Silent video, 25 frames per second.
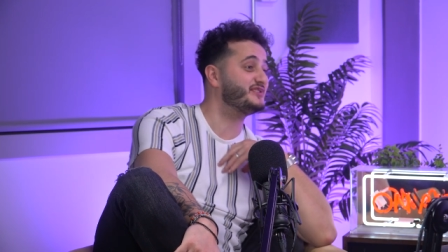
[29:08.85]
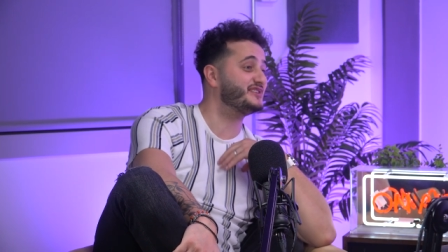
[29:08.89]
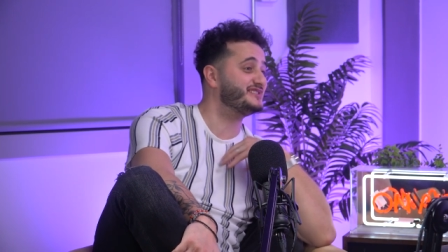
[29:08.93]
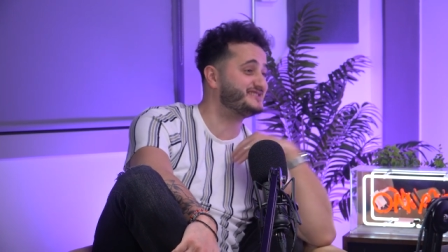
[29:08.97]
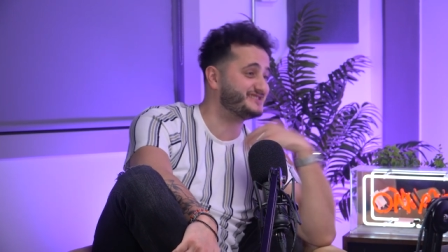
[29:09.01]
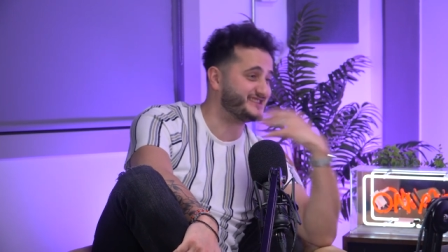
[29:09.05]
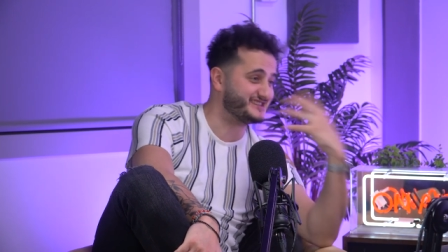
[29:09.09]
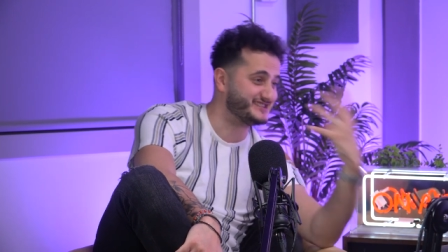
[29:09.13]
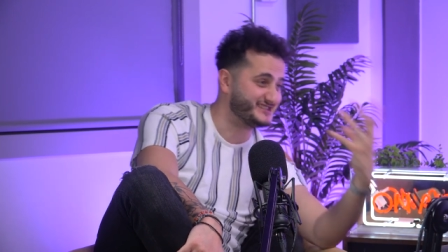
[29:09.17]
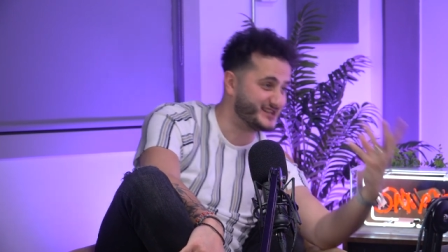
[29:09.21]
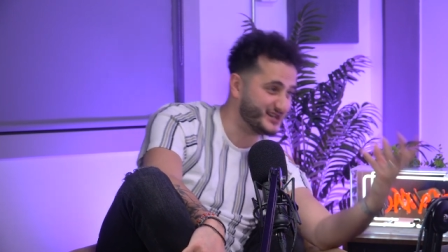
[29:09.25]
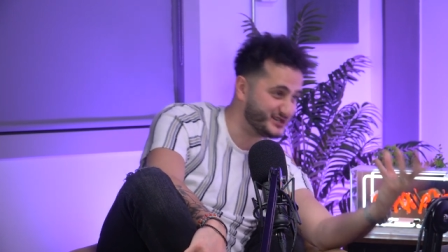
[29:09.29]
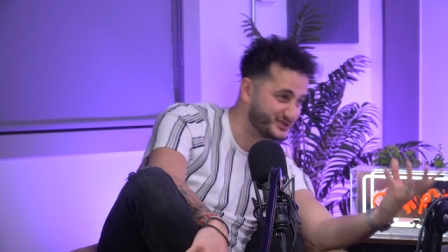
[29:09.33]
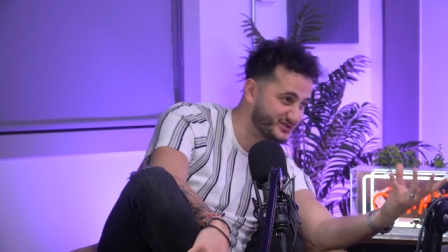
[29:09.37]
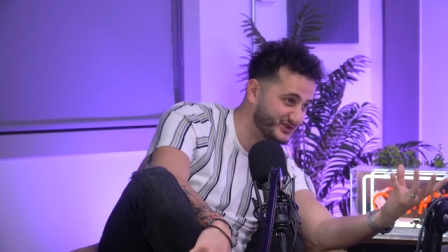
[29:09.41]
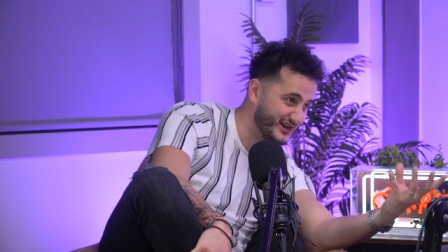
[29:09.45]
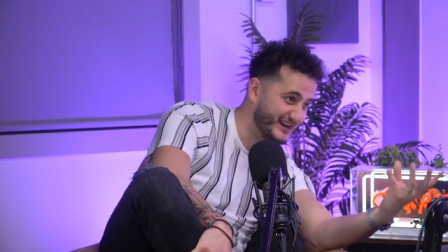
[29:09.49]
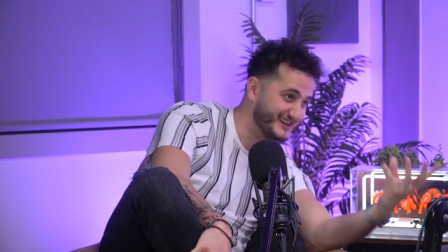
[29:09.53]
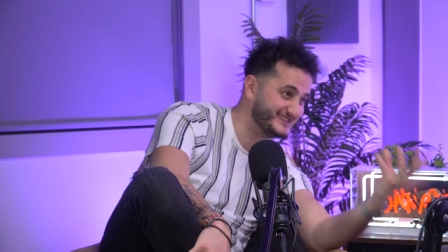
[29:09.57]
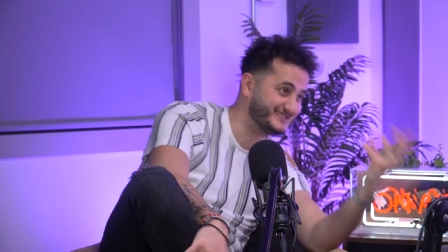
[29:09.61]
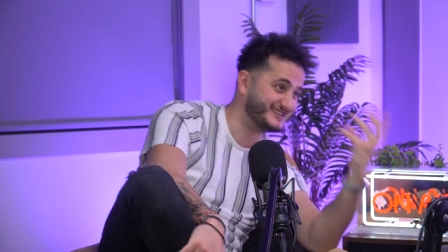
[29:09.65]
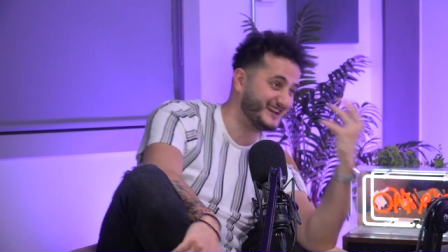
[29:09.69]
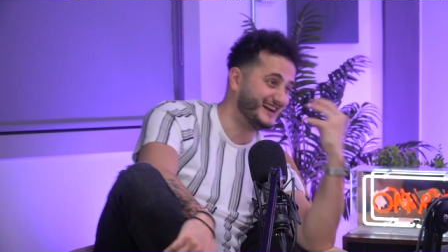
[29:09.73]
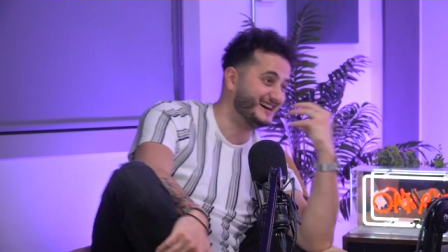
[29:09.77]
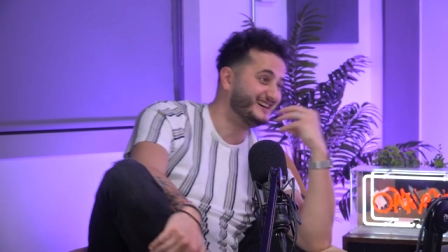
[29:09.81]
This is the
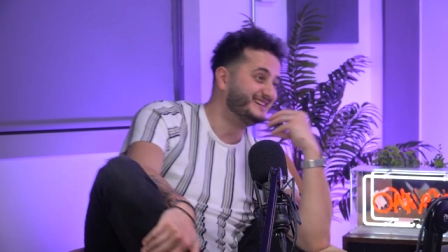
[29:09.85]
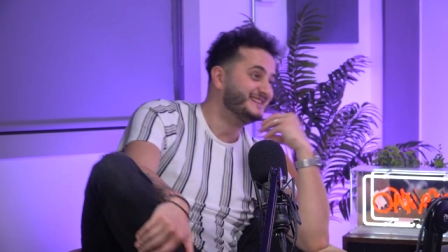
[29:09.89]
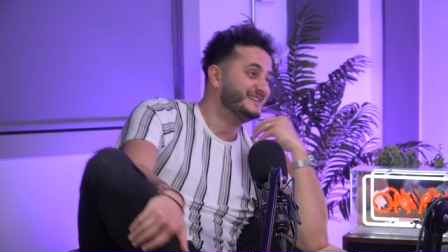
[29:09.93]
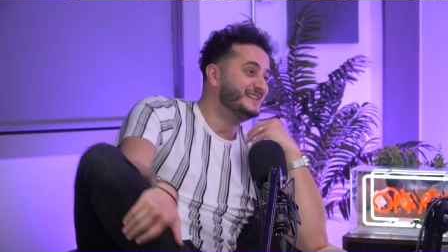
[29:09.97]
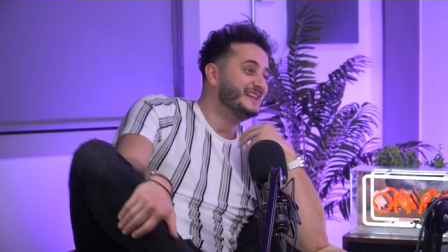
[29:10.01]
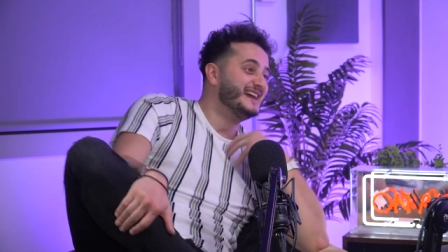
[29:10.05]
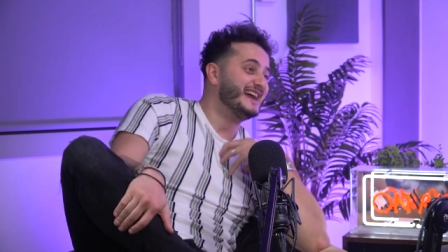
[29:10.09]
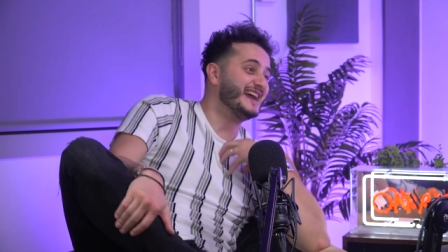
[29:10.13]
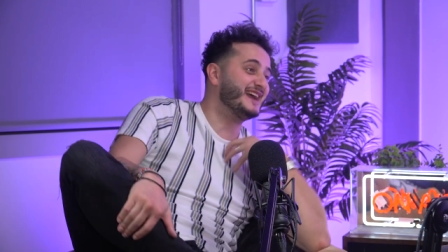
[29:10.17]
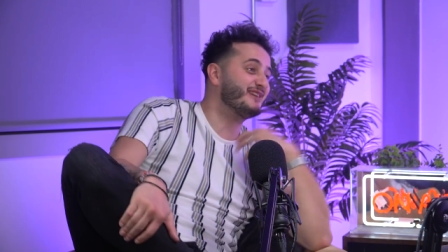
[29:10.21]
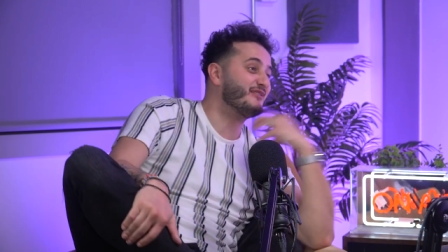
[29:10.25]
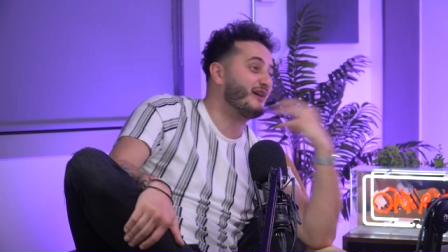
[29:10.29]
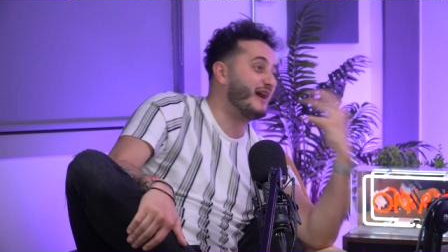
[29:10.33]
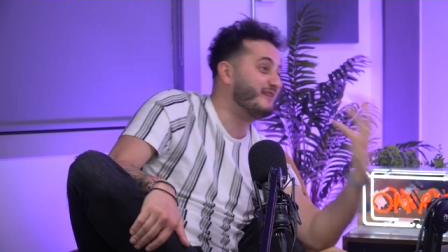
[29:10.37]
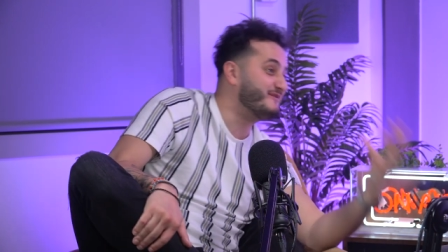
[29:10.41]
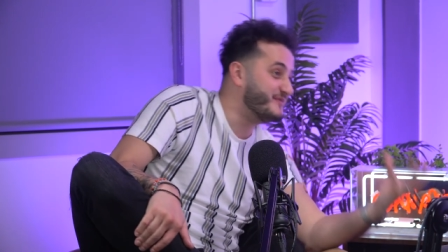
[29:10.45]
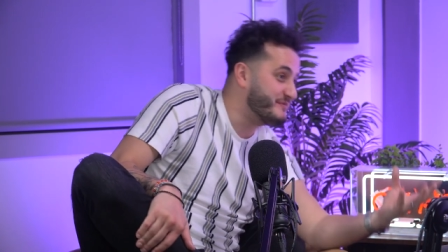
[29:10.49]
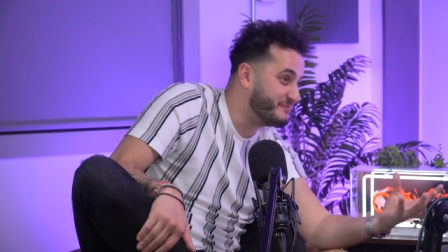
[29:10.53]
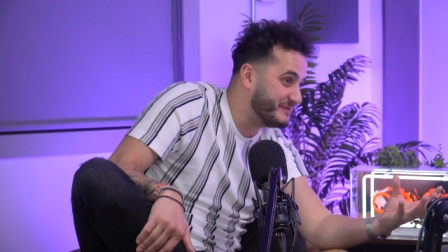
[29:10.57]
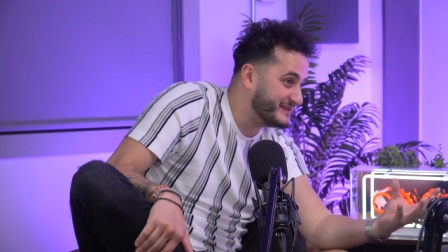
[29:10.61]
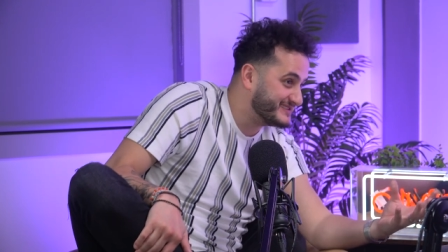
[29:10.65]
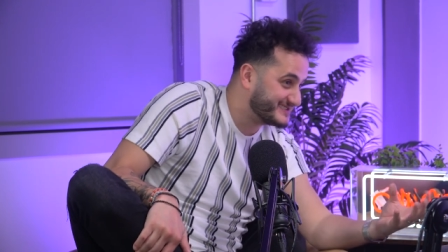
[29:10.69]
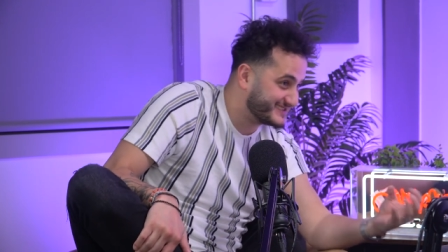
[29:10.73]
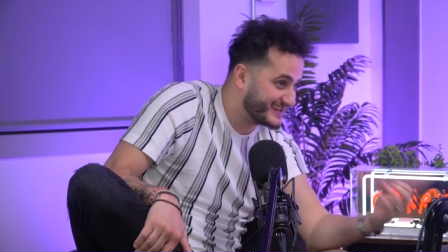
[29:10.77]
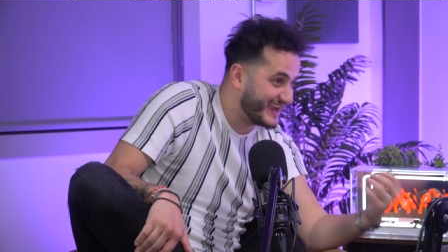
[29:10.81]
traitor. Here, have
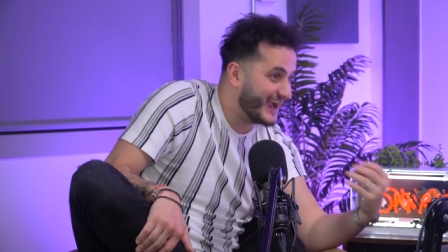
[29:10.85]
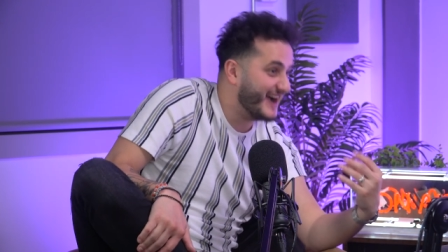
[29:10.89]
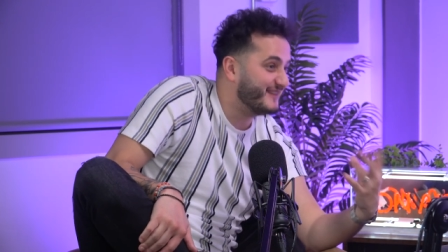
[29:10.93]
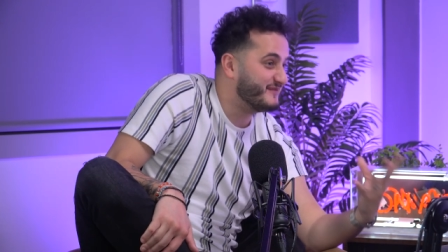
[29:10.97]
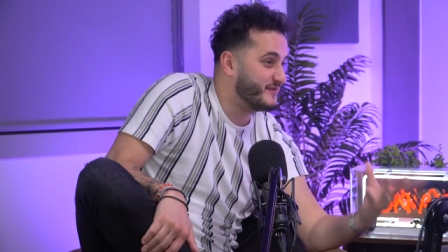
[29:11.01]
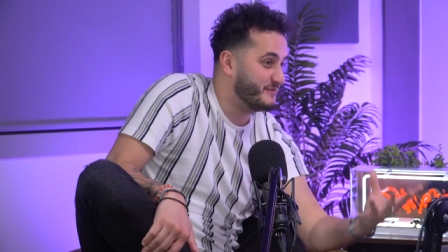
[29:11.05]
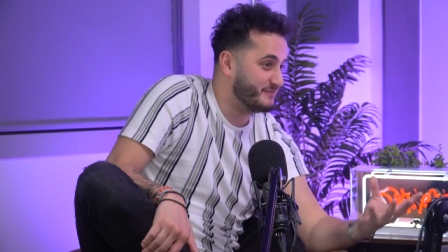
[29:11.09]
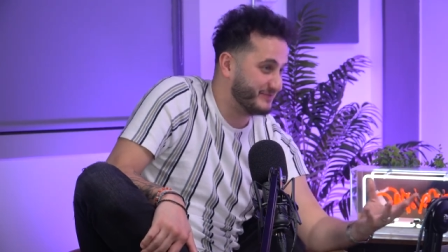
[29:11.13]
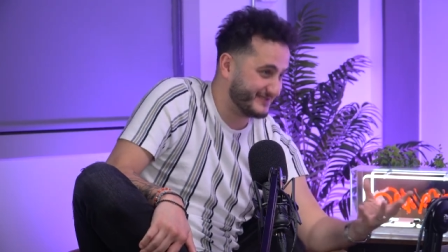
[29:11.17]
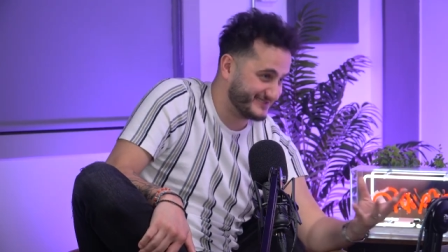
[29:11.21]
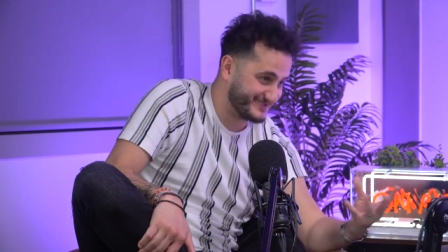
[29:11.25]
a biscuit. Have a